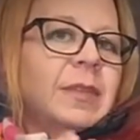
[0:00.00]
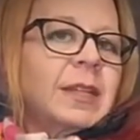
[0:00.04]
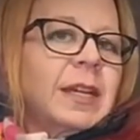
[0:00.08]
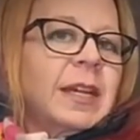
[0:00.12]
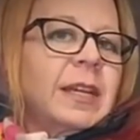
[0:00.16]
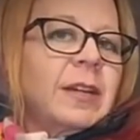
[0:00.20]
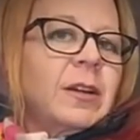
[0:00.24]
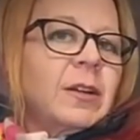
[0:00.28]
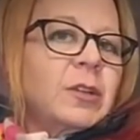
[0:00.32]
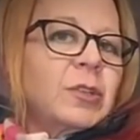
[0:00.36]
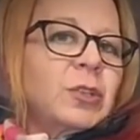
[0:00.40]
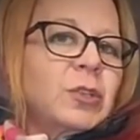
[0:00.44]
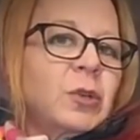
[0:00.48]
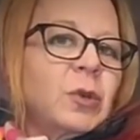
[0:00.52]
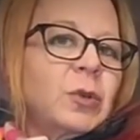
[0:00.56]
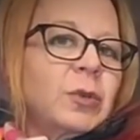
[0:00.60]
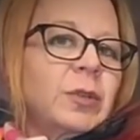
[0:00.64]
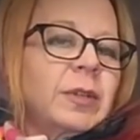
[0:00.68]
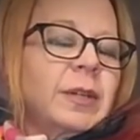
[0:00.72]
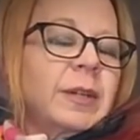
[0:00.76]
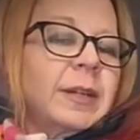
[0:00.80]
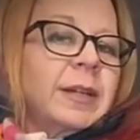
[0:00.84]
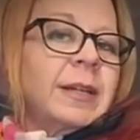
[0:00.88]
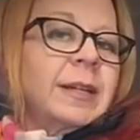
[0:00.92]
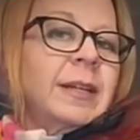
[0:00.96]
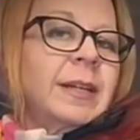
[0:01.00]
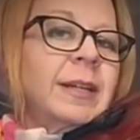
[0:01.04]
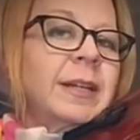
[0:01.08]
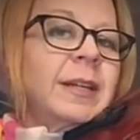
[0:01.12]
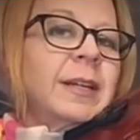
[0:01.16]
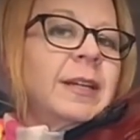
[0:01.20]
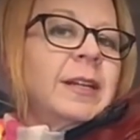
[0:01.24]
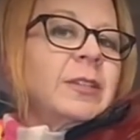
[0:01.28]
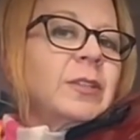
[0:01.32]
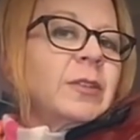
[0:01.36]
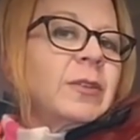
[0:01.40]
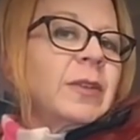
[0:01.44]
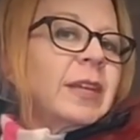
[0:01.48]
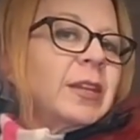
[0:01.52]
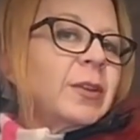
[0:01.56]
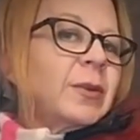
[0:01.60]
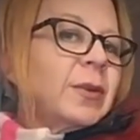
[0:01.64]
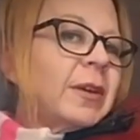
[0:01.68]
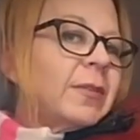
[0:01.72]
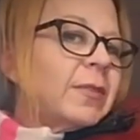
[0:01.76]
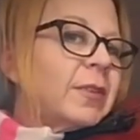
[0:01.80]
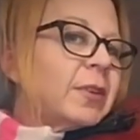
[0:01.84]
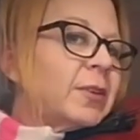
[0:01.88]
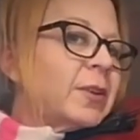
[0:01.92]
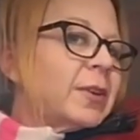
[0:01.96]
and our shoulder so that you
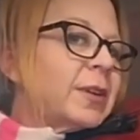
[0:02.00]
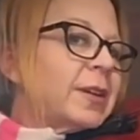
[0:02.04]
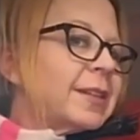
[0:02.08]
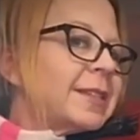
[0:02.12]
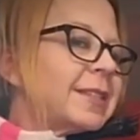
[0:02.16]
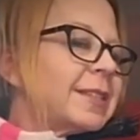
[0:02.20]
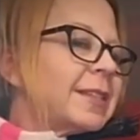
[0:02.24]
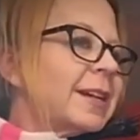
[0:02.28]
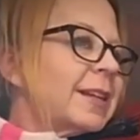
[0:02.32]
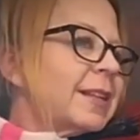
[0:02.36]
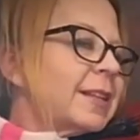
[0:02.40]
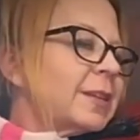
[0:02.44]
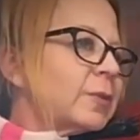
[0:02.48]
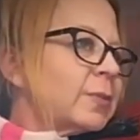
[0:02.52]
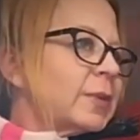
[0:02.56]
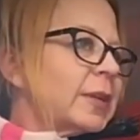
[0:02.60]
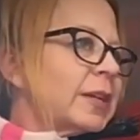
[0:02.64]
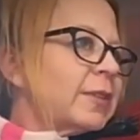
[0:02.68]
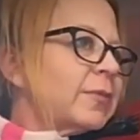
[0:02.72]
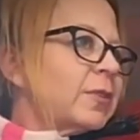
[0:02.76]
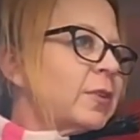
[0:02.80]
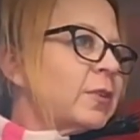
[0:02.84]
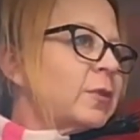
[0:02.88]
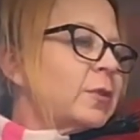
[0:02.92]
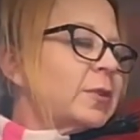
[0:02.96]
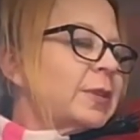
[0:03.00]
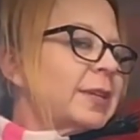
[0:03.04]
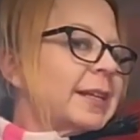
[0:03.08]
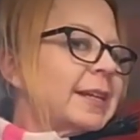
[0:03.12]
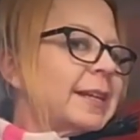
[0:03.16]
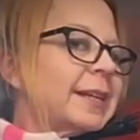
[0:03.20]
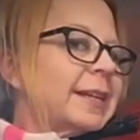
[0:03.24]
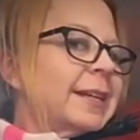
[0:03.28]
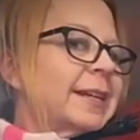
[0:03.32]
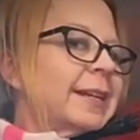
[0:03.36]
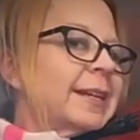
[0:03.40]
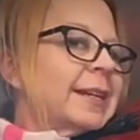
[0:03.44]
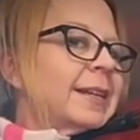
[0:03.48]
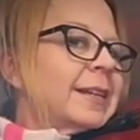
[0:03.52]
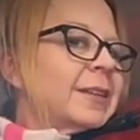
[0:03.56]
have a good solid way of holding it.